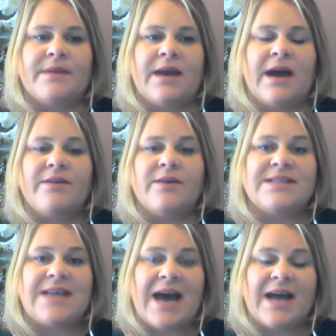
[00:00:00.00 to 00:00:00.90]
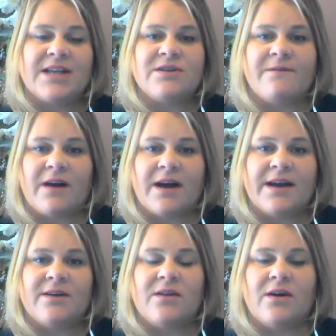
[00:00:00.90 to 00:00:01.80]
how to attach a
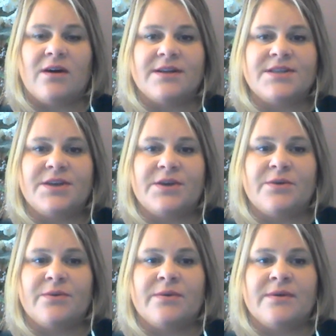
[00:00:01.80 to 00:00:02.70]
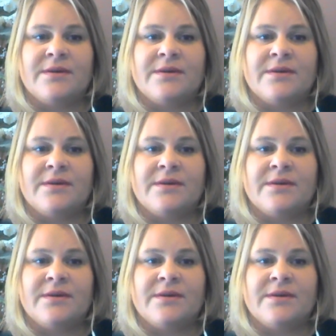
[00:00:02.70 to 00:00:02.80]
file onto,